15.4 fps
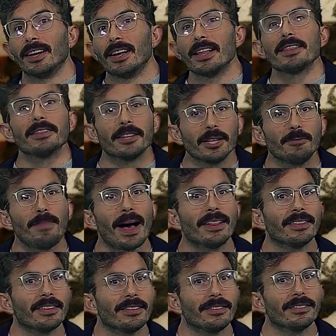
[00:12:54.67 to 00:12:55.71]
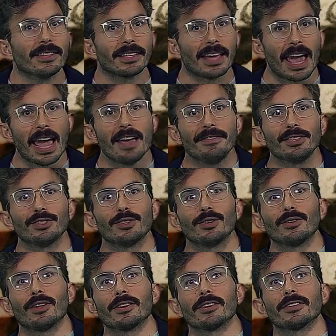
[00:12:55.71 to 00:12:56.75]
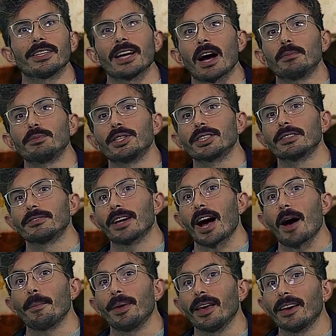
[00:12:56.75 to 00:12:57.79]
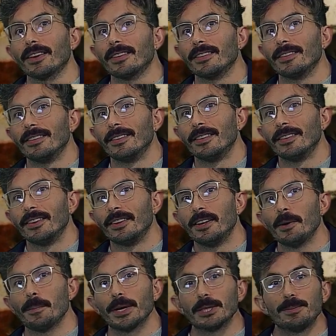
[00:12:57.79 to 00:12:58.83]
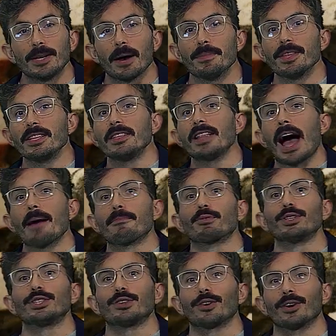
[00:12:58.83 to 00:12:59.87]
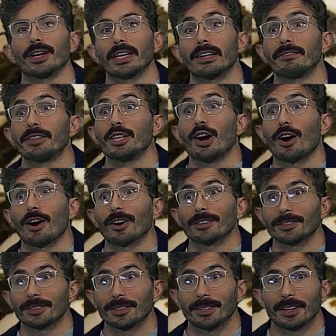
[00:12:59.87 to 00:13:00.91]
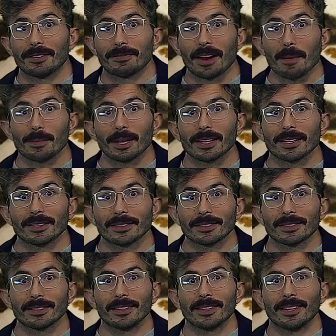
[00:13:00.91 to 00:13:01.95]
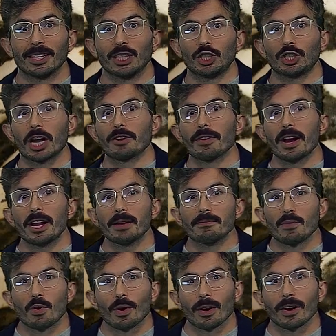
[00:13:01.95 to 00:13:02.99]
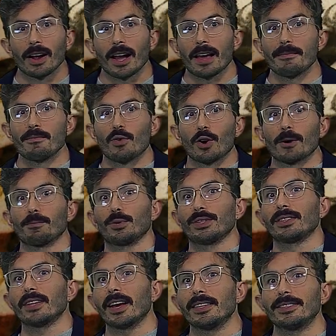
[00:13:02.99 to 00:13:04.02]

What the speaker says: little by little, the cave is no longer the object of copying, but it's become the laboratory of the art of replicas, generating more and more precise